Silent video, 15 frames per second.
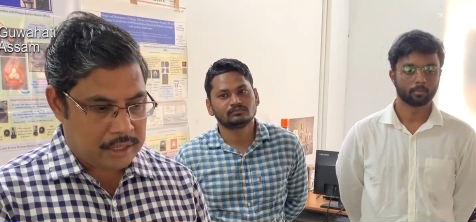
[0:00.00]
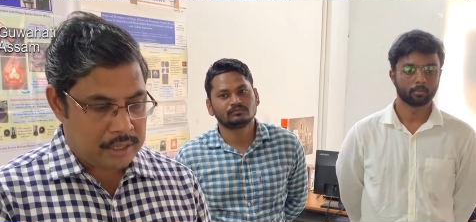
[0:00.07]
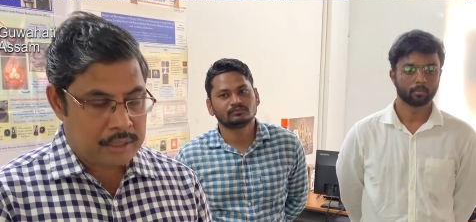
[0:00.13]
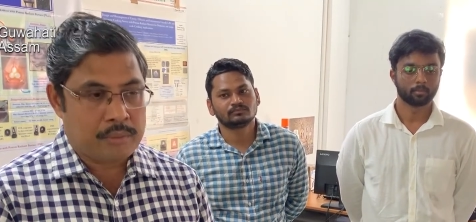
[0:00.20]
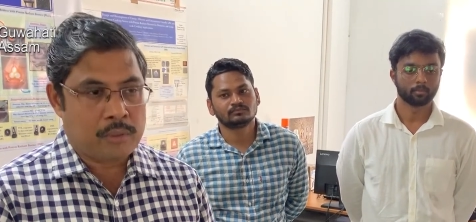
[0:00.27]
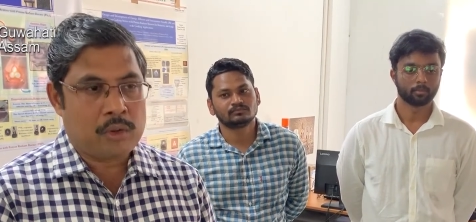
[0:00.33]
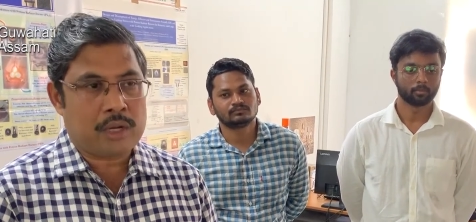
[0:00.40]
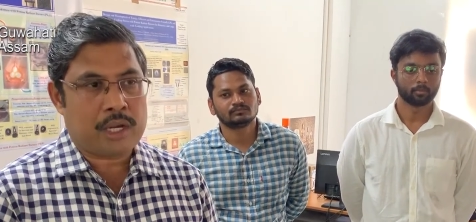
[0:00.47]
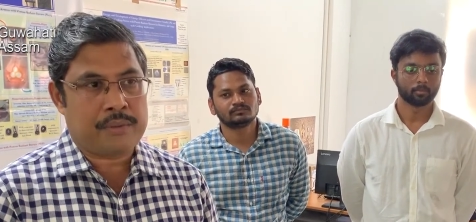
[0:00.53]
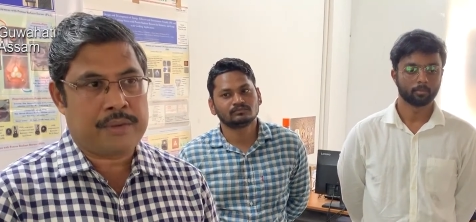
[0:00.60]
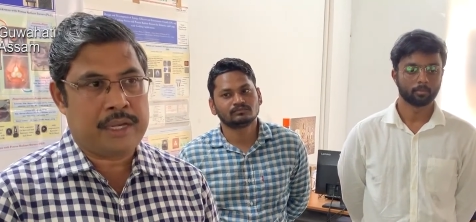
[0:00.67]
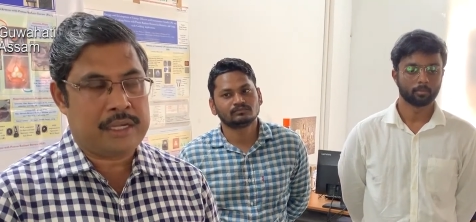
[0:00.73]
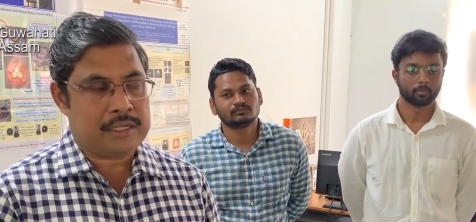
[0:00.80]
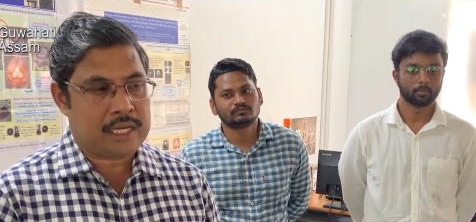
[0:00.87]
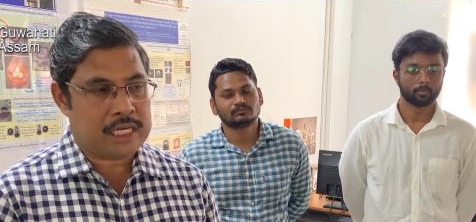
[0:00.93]
Speaker 1: the mode
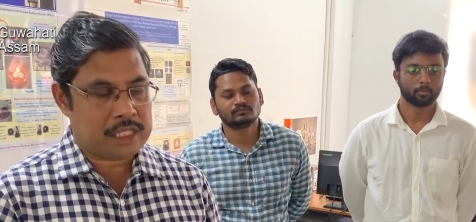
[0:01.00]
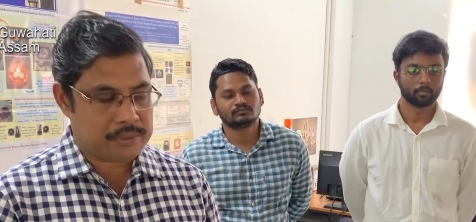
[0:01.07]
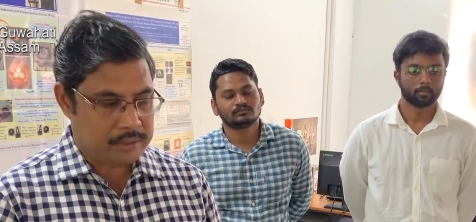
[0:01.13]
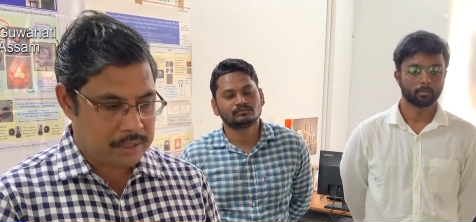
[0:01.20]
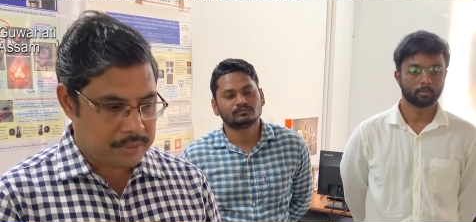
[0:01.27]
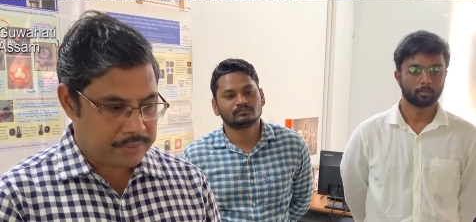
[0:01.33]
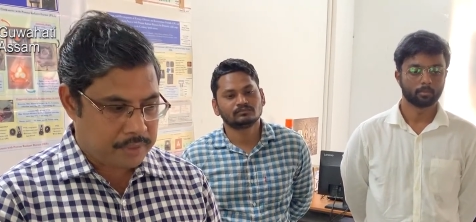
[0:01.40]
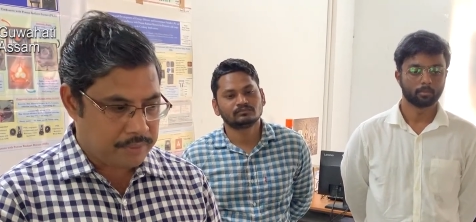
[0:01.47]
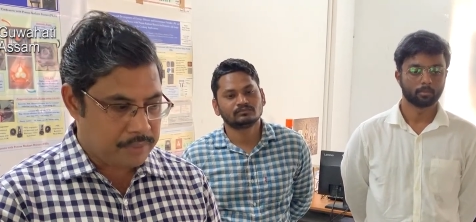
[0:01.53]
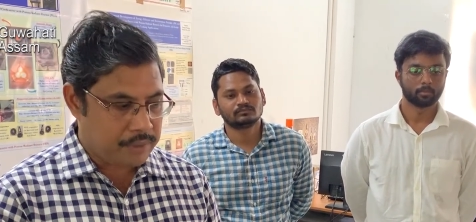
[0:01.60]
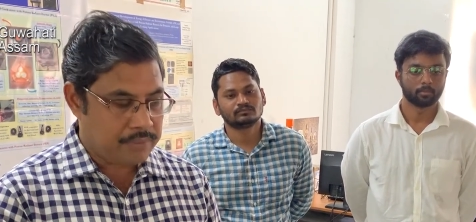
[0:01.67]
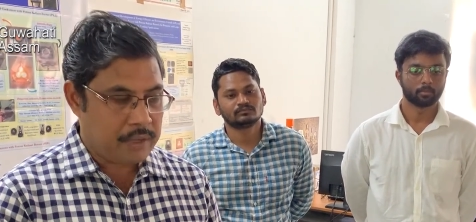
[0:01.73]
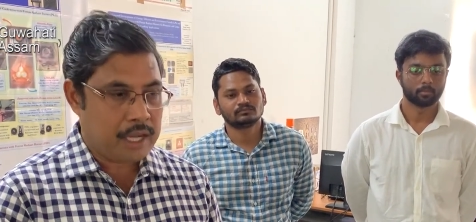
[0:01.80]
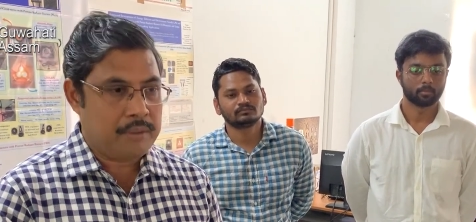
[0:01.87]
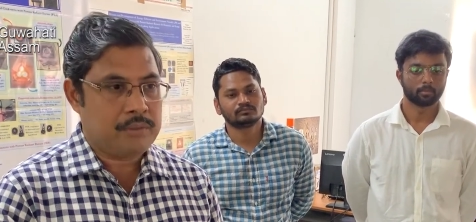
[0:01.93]
of heat transfer from the
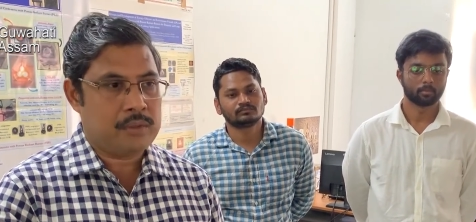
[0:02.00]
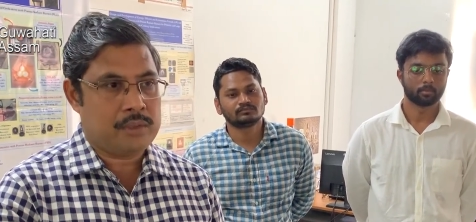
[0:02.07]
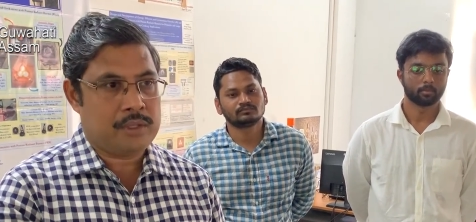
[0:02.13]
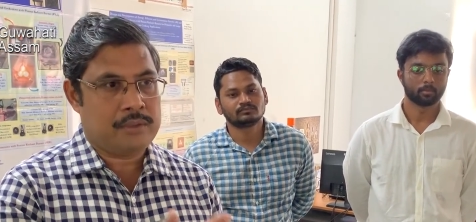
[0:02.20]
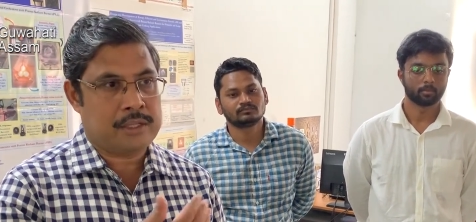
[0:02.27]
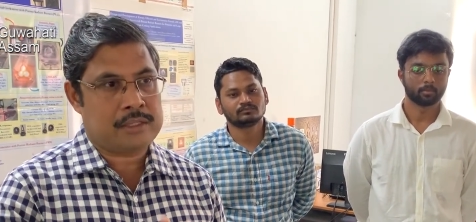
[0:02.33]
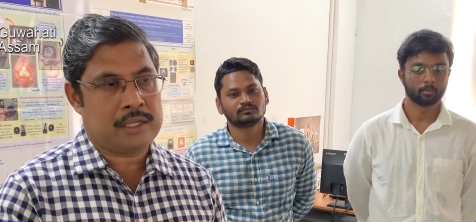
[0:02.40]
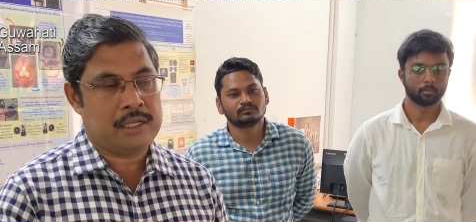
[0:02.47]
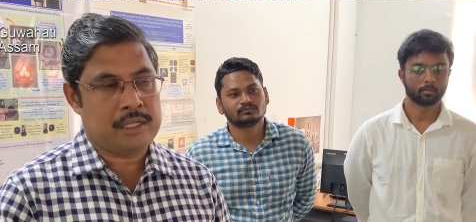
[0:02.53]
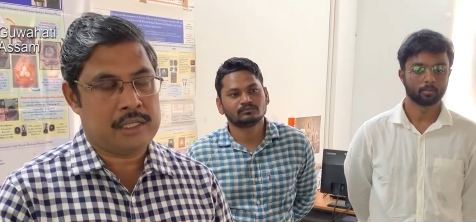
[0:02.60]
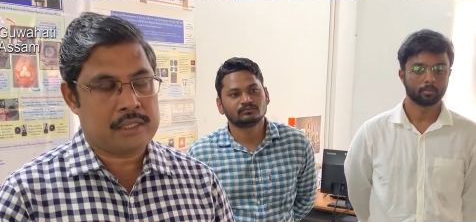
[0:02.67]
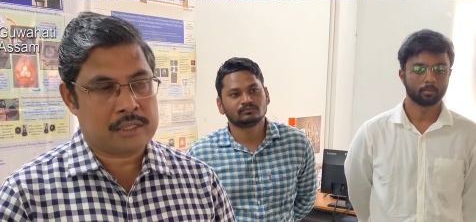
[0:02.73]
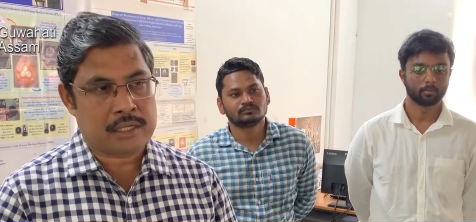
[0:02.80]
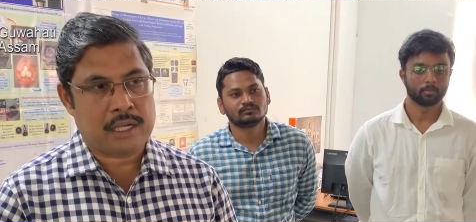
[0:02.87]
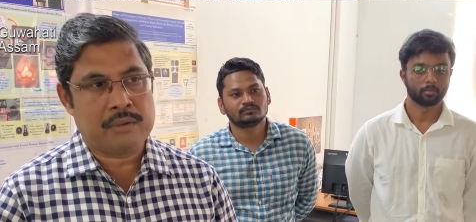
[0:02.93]
flame to the vessel
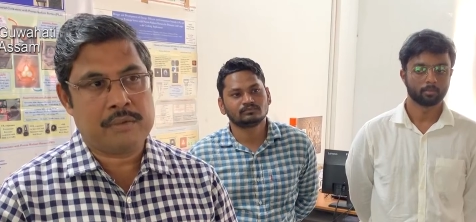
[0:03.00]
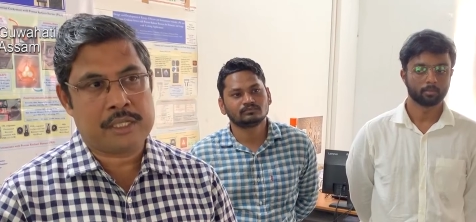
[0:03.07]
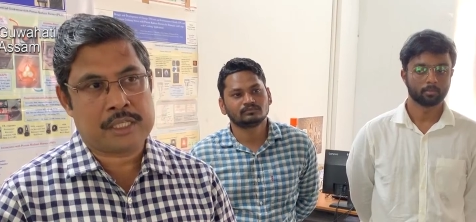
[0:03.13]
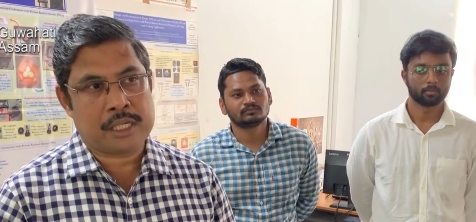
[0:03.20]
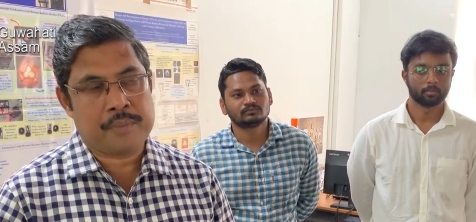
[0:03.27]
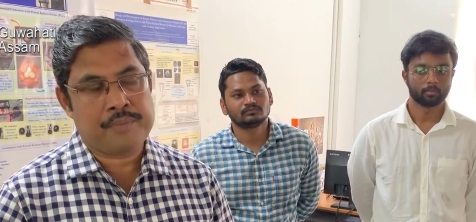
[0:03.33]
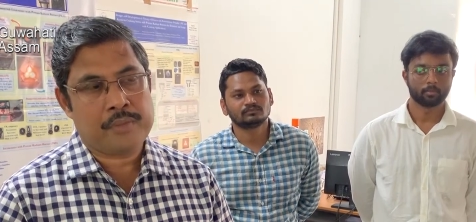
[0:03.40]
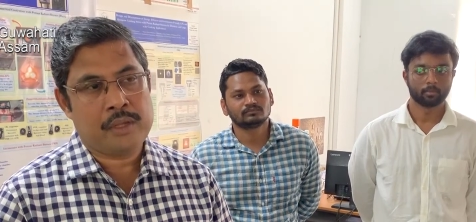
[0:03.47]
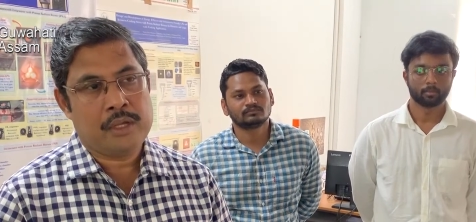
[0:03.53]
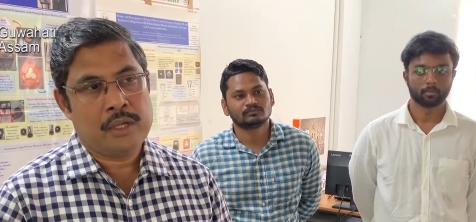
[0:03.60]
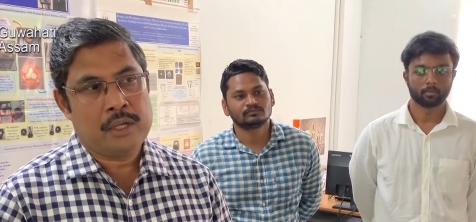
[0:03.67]
is convection.